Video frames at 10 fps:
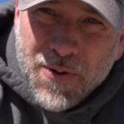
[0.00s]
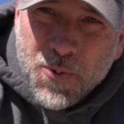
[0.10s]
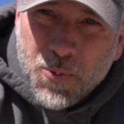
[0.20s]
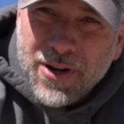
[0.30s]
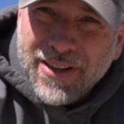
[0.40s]

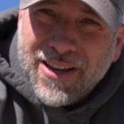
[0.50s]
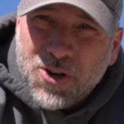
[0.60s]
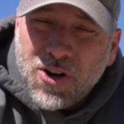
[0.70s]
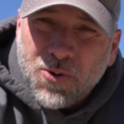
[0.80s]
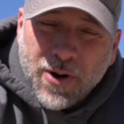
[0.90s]
really
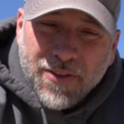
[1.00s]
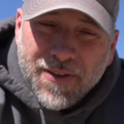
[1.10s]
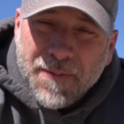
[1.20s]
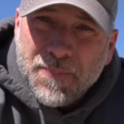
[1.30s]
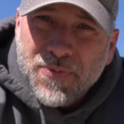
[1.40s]
cook with
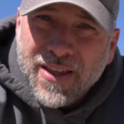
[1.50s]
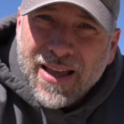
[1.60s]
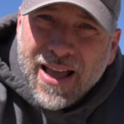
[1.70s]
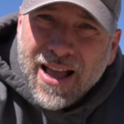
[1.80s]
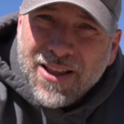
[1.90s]

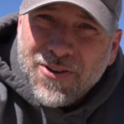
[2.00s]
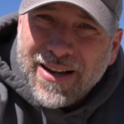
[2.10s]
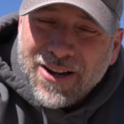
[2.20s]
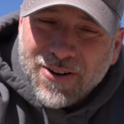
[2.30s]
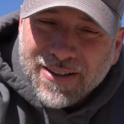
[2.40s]
you can
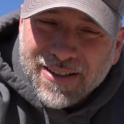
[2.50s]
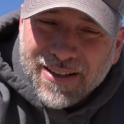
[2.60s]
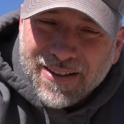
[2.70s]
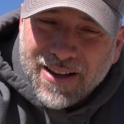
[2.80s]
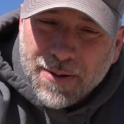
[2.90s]
hear it
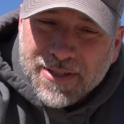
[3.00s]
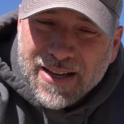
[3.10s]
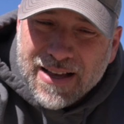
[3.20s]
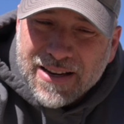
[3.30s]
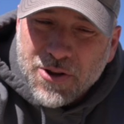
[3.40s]
comes
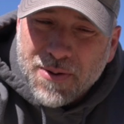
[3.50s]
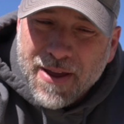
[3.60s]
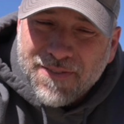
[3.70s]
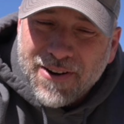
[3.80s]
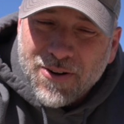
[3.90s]
on you can
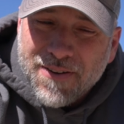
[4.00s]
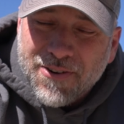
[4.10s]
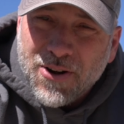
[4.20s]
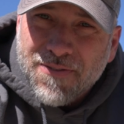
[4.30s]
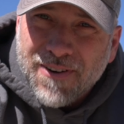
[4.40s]
make very
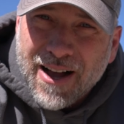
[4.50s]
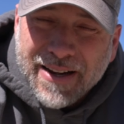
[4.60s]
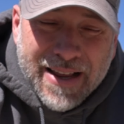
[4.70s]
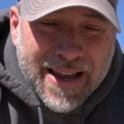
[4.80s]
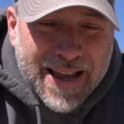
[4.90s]
very fine
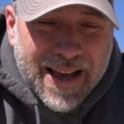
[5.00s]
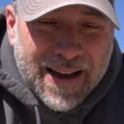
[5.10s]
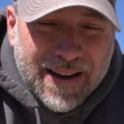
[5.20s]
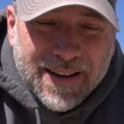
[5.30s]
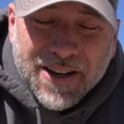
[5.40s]

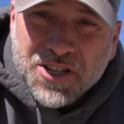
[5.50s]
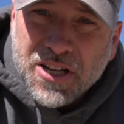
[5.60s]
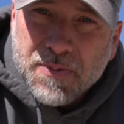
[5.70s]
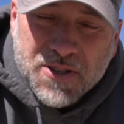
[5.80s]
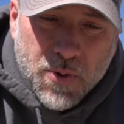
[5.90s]
uh,
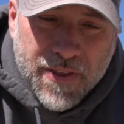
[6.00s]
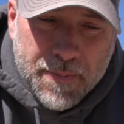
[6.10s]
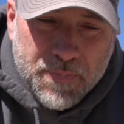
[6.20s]
adjustments with it